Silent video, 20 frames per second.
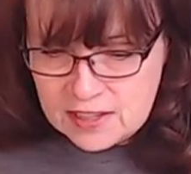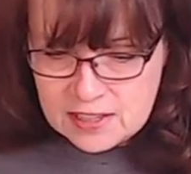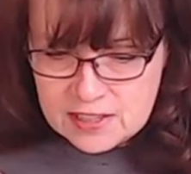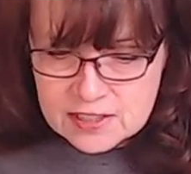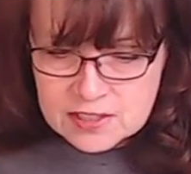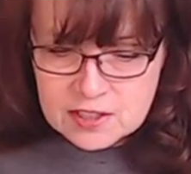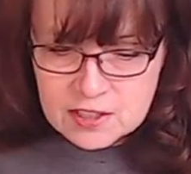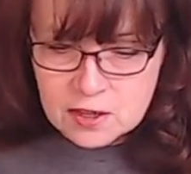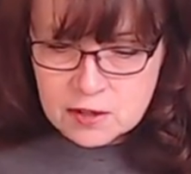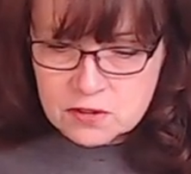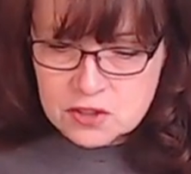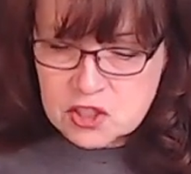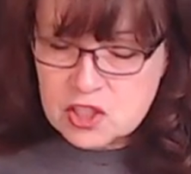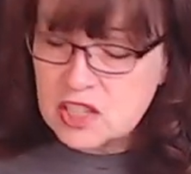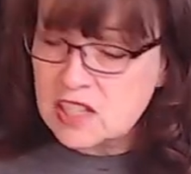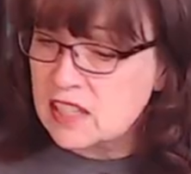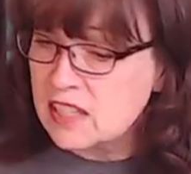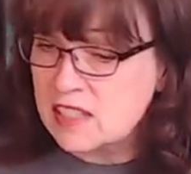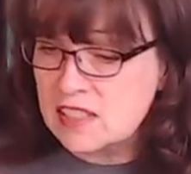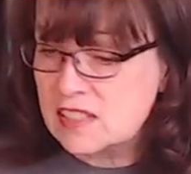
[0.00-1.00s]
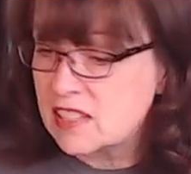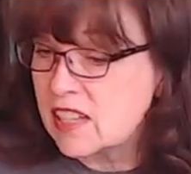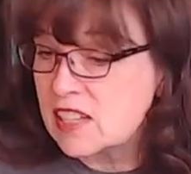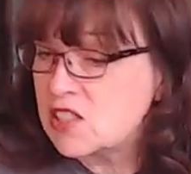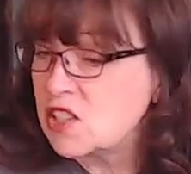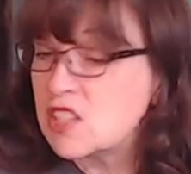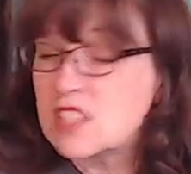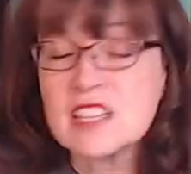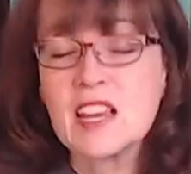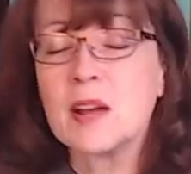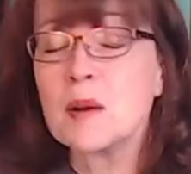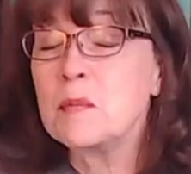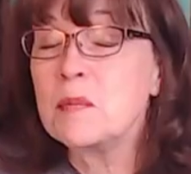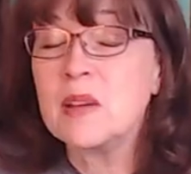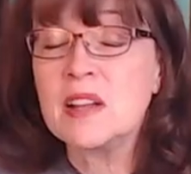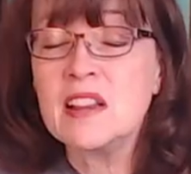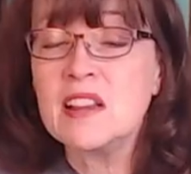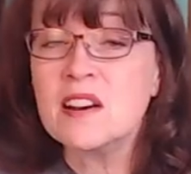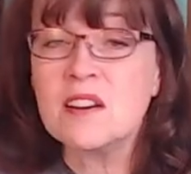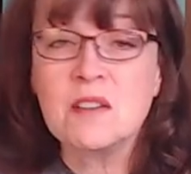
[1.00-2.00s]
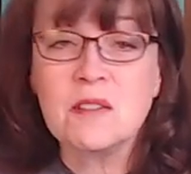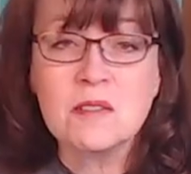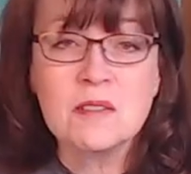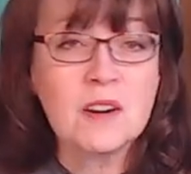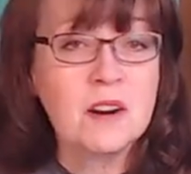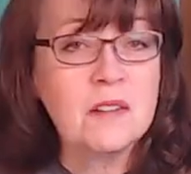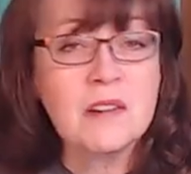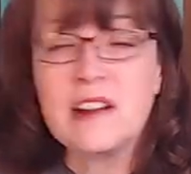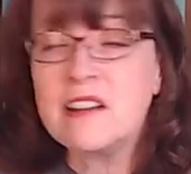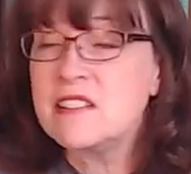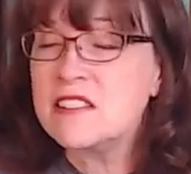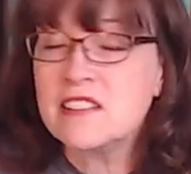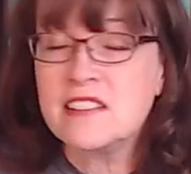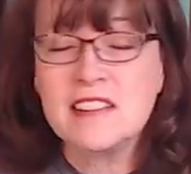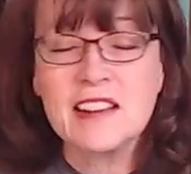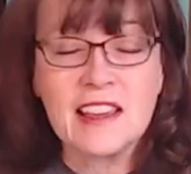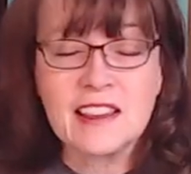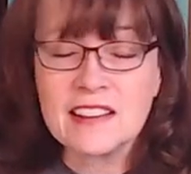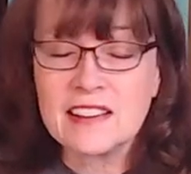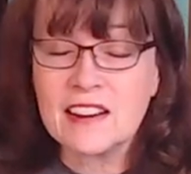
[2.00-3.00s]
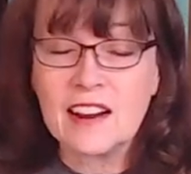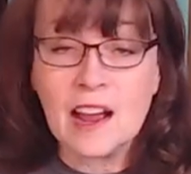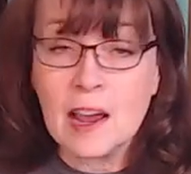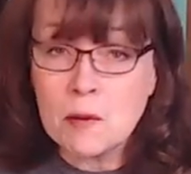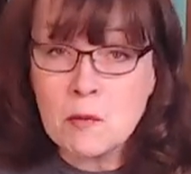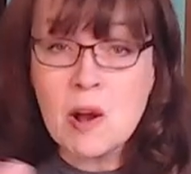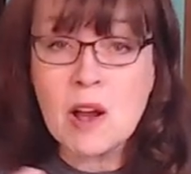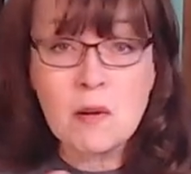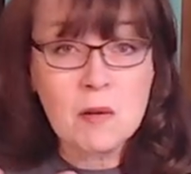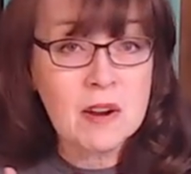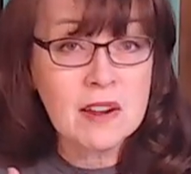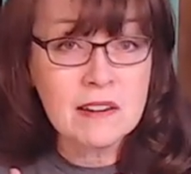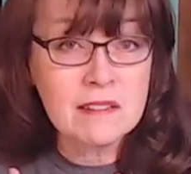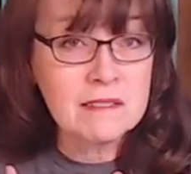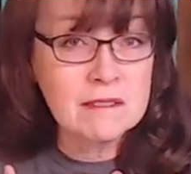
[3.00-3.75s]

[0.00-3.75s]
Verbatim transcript: So she it's like she's got a pillow around her neck. I want one.